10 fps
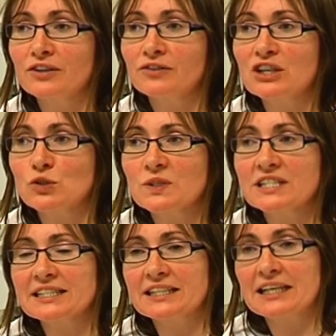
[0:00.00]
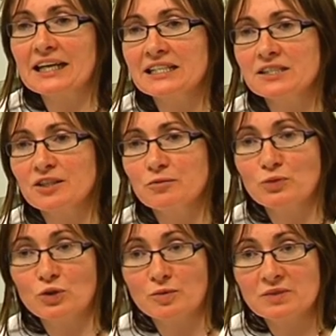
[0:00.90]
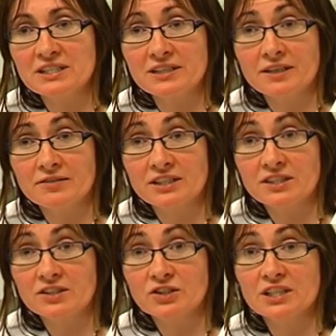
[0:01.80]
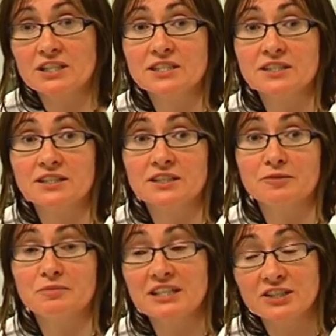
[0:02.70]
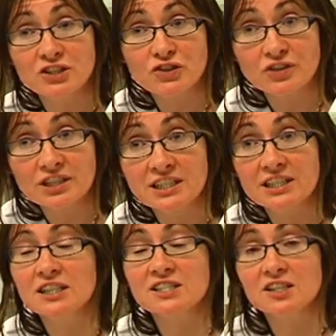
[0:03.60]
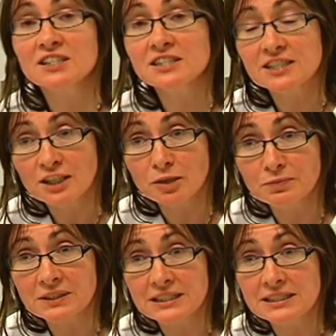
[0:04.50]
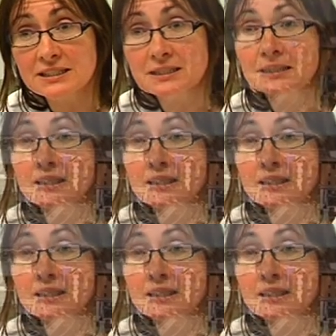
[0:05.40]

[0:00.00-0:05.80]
graduates get employment in areas such as industry, consultancy companies,